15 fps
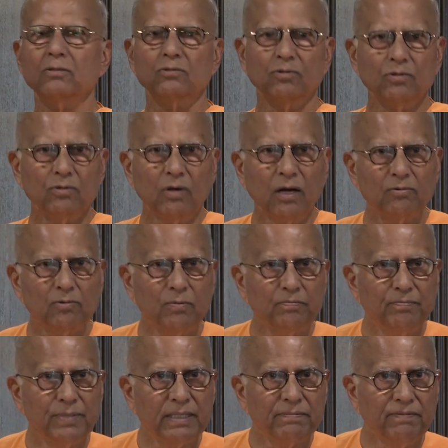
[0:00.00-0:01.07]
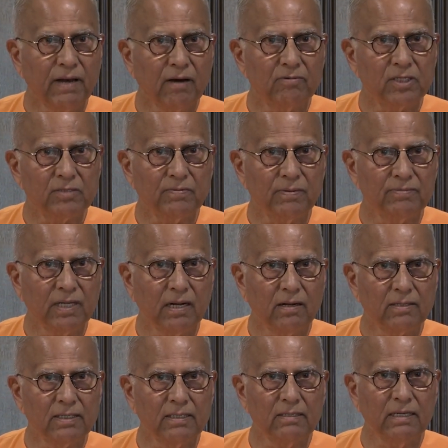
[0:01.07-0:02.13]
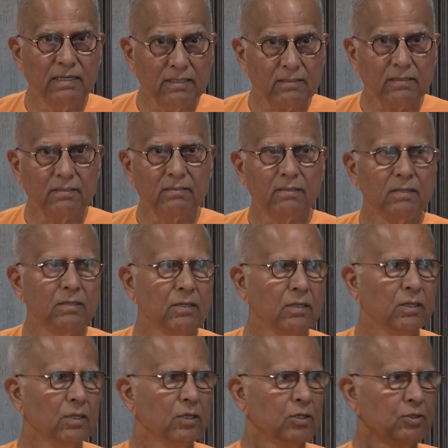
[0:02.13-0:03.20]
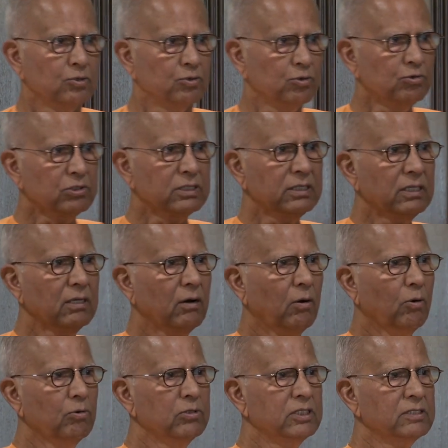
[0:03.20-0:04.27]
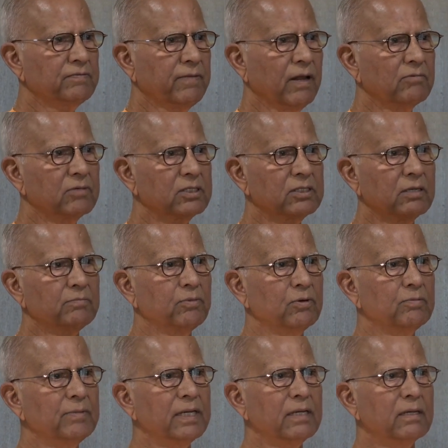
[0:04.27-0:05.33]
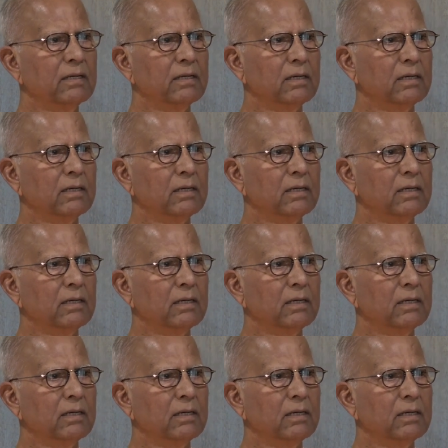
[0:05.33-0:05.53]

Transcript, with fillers: Do you know how to pick flowers from the garden? Listen. Do you see all these flowers are blooming?